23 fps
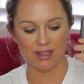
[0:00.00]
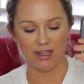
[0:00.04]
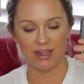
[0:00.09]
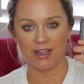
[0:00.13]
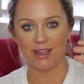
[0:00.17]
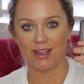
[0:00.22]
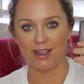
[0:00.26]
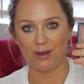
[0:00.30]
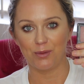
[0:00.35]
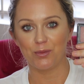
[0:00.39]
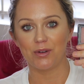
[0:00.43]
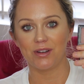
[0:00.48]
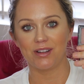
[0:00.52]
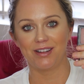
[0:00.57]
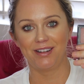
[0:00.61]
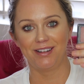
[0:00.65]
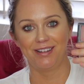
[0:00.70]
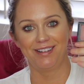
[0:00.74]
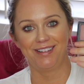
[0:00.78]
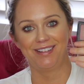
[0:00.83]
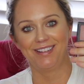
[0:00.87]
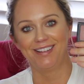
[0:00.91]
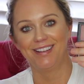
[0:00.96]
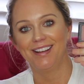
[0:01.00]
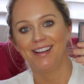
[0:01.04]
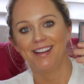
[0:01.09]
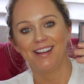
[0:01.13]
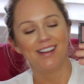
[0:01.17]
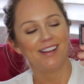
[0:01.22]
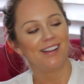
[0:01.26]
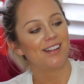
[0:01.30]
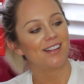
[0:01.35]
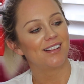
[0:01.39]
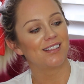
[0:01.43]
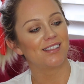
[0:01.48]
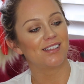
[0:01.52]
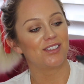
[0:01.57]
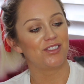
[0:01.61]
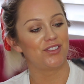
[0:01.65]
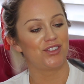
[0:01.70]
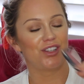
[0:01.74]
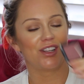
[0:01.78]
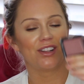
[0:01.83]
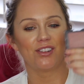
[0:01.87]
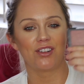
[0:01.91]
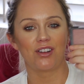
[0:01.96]
Like it would
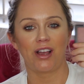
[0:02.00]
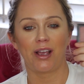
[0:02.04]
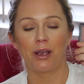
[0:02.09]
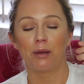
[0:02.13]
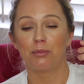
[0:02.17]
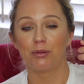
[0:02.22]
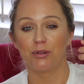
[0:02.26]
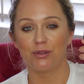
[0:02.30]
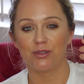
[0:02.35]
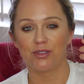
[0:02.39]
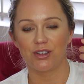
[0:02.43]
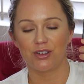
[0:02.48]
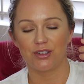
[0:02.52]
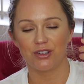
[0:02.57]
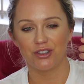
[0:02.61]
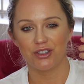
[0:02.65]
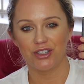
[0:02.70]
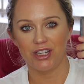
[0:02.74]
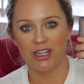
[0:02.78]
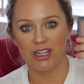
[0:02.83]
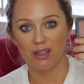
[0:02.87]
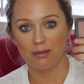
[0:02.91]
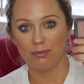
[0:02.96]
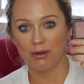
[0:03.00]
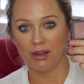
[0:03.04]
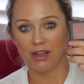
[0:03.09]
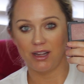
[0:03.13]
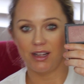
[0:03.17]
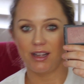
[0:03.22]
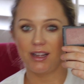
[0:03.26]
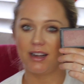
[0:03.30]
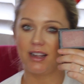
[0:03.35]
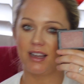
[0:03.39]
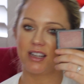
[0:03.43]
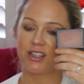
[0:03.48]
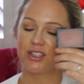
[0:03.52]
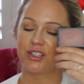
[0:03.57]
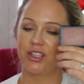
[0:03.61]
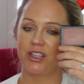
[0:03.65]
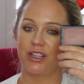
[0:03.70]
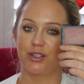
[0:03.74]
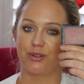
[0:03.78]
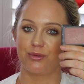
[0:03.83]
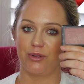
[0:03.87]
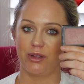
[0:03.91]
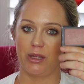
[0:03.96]
legit look like a bruise on your cheek, but it
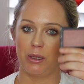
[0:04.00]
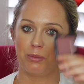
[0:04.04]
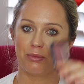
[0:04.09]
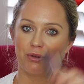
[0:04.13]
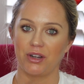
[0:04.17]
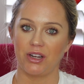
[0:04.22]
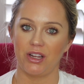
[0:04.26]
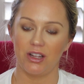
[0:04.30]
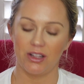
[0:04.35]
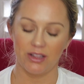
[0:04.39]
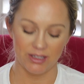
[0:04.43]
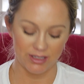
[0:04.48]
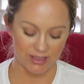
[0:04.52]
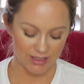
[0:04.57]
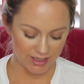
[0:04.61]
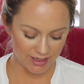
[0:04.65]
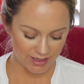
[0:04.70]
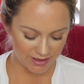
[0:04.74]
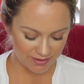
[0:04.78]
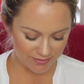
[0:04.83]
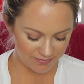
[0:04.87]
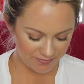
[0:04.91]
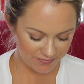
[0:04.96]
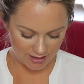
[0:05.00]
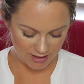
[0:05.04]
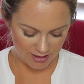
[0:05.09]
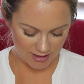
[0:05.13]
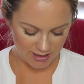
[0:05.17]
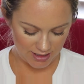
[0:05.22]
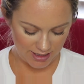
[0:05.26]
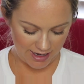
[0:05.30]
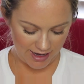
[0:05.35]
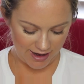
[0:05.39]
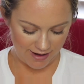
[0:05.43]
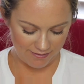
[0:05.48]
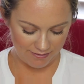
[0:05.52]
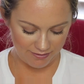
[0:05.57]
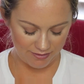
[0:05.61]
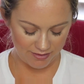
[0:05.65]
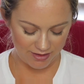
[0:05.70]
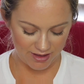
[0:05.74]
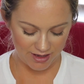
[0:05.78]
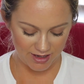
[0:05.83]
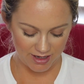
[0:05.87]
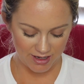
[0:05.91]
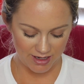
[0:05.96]
actually is really pretty on the skin. I
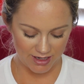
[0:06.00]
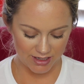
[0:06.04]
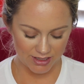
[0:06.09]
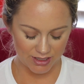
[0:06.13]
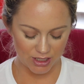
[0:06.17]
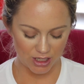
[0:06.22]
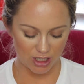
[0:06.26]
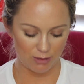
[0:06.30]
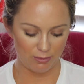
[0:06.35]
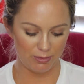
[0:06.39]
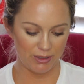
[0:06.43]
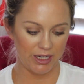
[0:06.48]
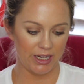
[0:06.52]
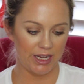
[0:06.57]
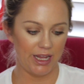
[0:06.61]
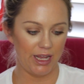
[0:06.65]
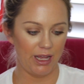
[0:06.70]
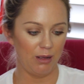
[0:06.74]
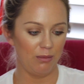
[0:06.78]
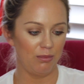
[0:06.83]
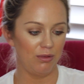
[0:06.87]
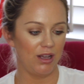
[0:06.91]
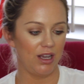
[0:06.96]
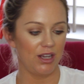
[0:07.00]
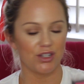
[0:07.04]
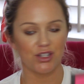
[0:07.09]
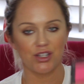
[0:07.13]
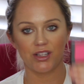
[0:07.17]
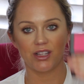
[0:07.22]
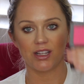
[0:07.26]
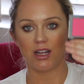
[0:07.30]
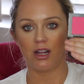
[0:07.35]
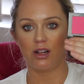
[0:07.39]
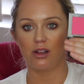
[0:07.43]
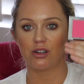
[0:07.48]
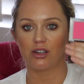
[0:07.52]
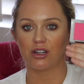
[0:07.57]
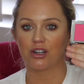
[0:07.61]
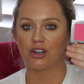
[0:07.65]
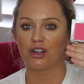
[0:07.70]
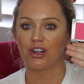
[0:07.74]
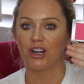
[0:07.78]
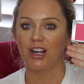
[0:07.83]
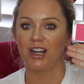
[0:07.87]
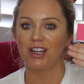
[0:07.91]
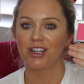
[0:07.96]
have this Urban Decay blush in the color
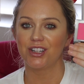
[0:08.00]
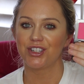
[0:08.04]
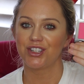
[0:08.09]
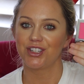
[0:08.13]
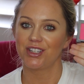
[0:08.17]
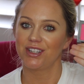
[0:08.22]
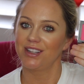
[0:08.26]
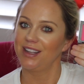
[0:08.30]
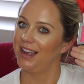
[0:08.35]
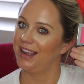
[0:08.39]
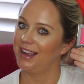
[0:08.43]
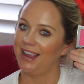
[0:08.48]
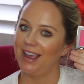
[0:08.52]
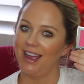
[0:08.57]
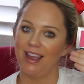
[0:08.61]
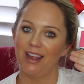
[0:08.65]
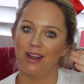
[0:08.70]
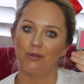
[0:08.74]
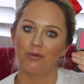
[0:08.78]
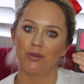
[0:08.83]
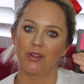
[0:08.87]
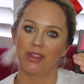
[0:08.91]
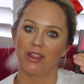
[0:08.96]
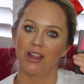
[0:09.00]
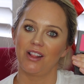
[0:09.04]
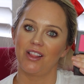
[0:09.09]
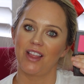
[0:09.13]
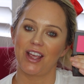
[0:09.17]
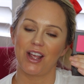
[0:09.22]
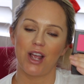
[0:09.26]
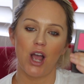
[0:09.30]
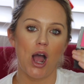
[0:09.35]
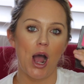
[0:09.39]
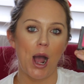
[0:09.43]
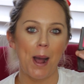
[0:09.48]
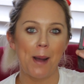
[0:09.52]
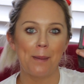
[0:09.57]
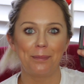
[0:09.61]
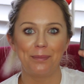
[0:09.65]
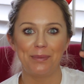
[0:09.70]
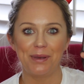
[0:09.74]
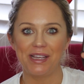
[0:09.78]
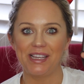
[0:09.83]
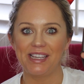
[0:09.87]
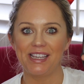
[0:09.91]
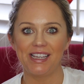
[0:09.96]
Crush. Again, with the like
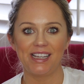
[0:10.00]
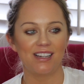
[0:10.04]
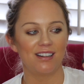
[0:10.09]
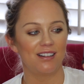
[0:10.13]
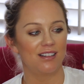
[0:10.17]
hot pinky